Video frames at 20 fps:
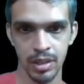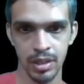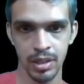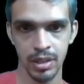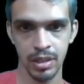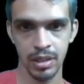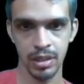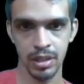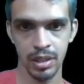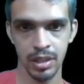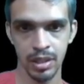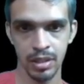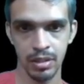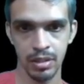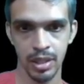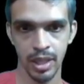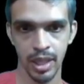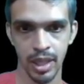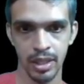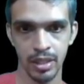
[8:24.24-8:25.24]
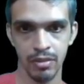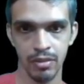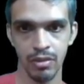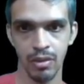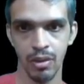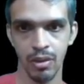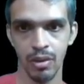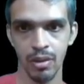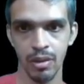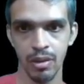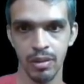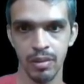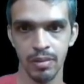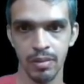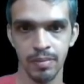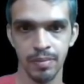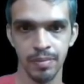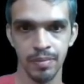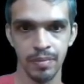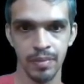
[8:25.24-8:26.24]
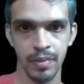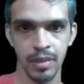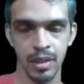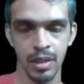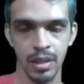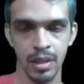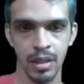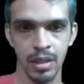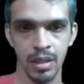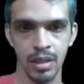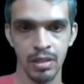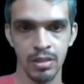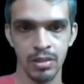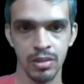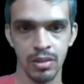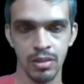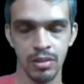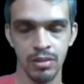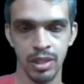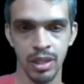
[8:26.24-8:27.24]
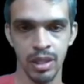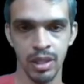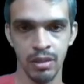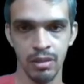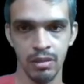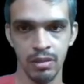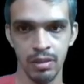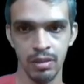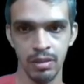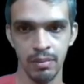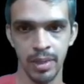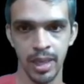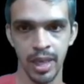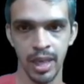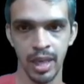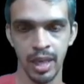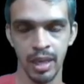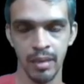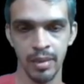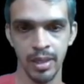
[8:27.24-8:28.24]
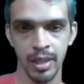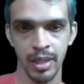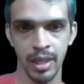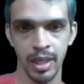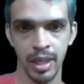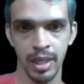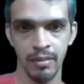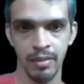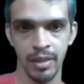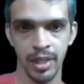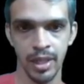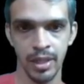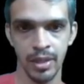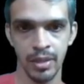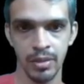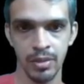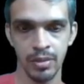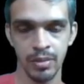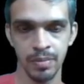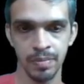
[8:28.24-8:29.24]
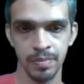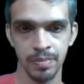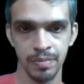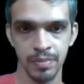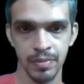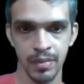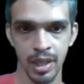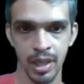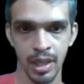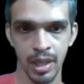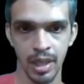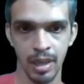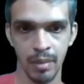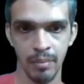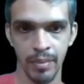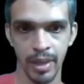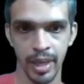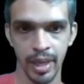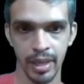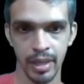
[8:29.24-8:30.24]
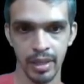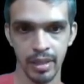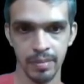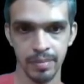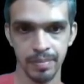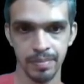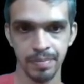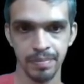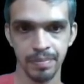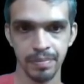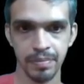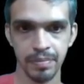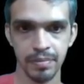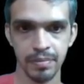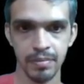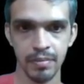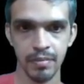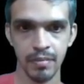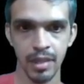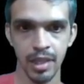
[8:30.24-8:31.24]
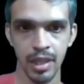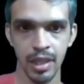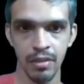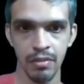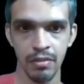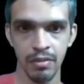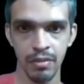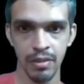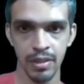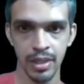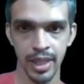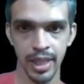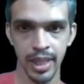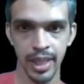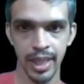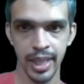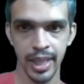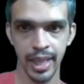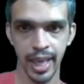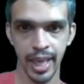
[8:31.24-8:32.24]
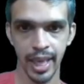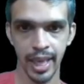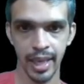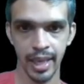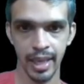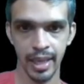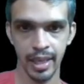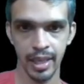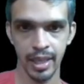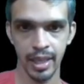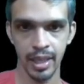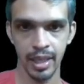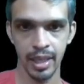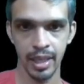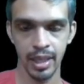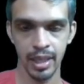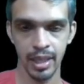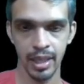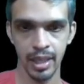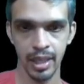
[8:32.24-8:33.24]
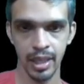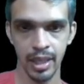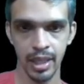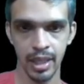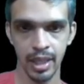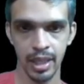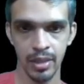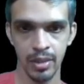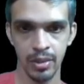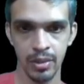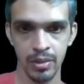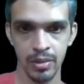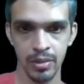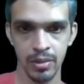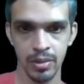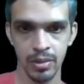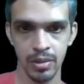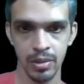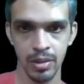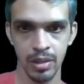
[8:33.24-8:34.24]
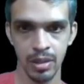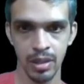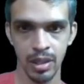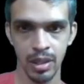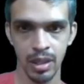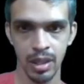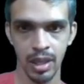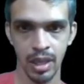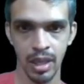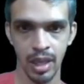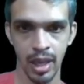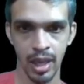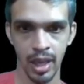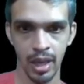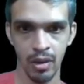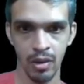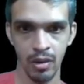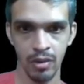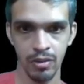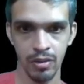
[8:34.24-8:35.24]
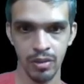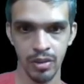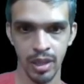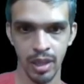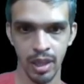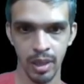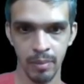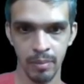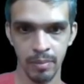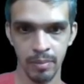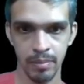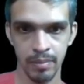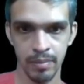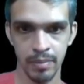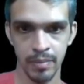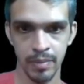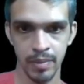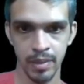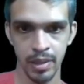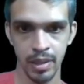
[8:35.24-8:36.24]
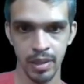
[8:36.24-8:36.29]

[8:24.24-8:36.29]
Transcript: which you need to take the floor. So we have middle element, then we need to compare. If key k equal to a of m,